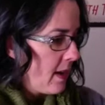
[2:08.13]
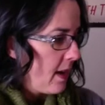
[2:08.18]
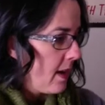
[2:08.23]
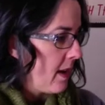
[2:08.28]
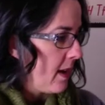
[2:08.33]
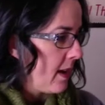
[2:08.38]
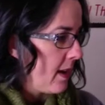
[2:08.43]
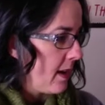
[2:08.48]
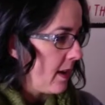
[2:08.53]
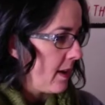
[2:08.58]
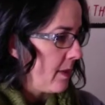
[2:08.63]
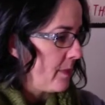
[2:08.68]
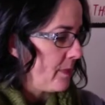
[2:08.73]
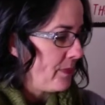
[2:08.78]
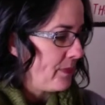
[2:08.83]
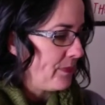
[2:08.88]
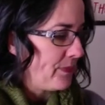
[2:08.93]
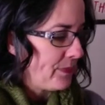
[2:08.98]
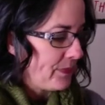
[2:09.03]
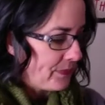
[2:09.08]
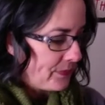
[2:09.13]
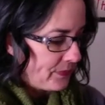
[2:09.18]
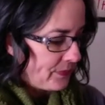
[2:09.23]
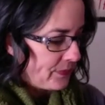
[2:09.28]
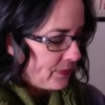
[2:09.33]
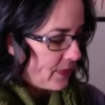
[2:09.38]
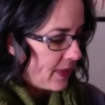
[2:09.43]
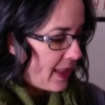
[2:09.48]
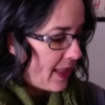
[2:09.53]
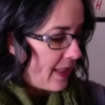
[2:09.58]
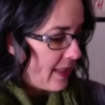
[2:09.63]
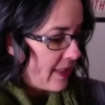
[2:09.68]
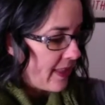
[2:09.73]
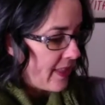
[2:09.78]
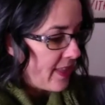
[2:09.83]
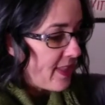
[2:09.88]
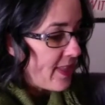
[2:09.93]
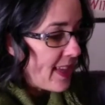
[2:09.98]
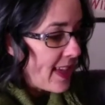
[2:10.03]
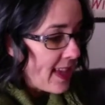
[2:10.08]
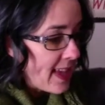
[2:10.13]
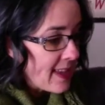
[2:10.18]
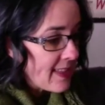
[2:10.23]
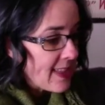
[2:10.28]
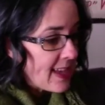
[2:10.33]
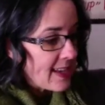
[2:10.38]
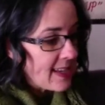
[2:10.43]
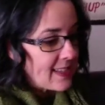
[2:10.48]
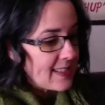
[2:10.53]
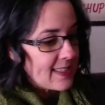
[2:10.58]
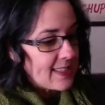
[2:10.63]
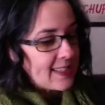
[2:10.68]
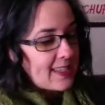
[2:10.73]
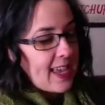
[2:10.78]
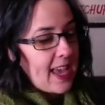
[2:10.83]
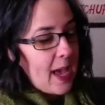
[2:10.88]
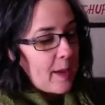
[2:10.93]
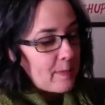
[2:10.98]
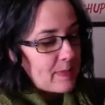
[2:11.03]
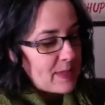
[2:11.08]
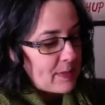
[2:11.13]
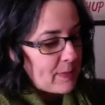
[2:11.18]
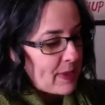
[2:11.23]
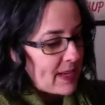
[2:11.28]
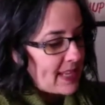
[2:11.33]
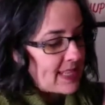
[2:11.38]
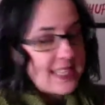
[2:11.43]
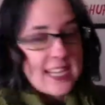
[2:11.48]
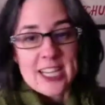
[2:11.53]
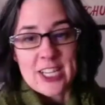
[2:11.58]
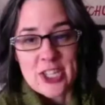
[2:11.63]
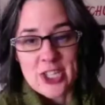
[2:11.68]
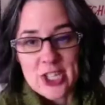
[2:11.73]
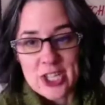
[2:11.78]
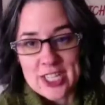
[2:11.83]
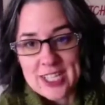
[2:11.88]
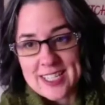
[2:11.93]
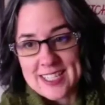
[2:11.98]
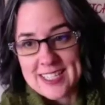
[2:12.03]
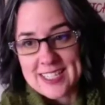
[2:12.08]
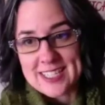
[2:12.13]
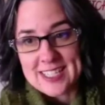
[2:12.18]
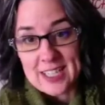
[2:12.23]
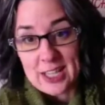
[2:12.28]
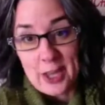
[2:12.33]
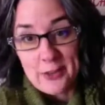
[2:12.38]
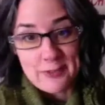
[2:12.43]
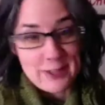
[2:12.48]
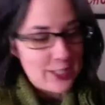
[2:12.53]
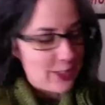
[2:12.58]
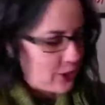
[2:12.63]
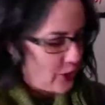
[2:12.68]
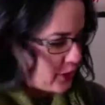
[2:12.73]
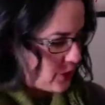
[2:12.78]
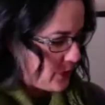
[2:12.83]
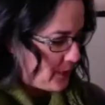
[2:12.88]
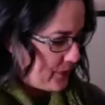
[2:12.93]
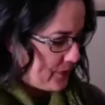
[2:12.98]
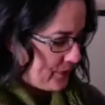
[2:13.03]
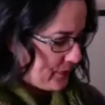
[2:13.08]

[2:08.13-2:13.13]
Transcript: The thing that has kept my attention is the lovage.